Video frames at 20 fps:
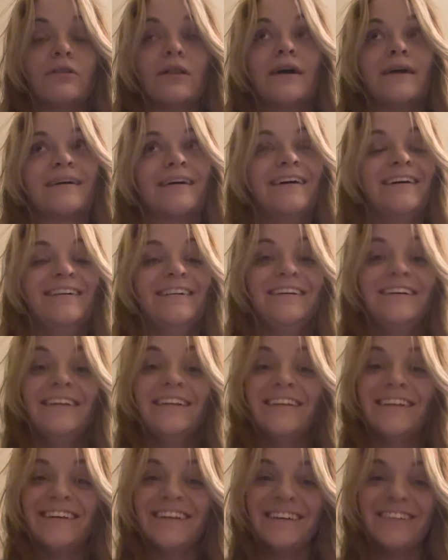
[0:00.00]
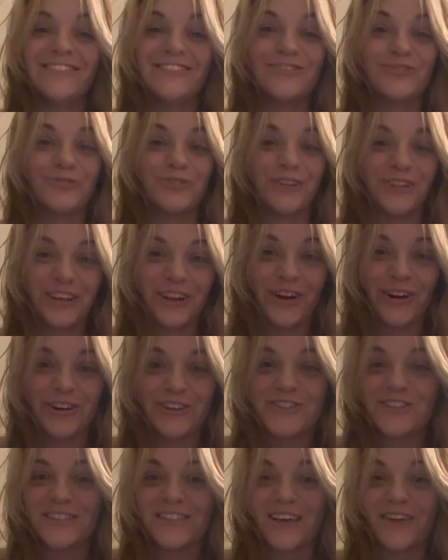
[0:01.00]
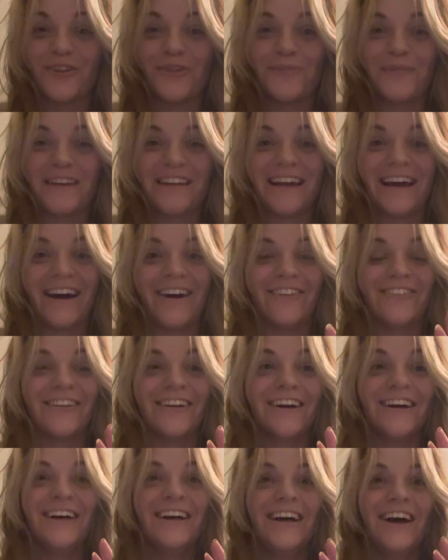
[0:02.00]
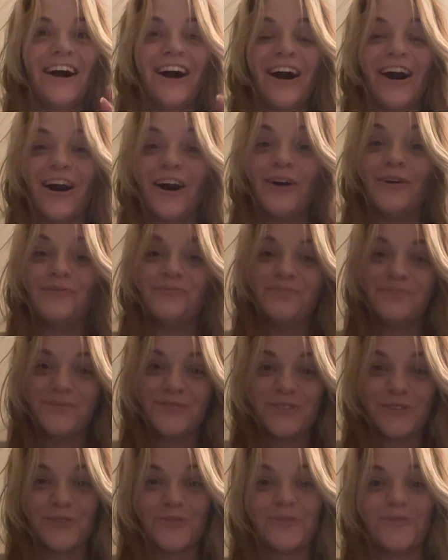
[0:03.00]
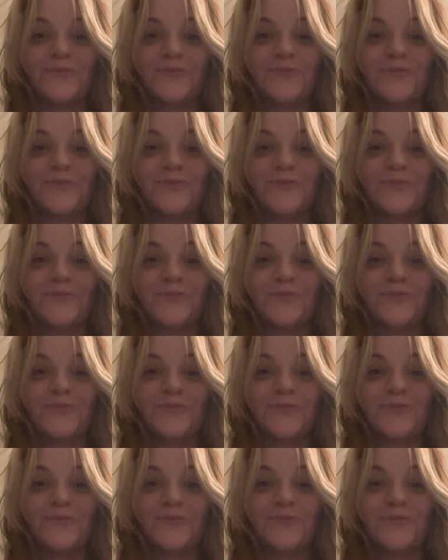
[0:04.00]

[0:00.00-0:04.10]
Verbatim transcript: Like it was really hard to settle me down. Um, so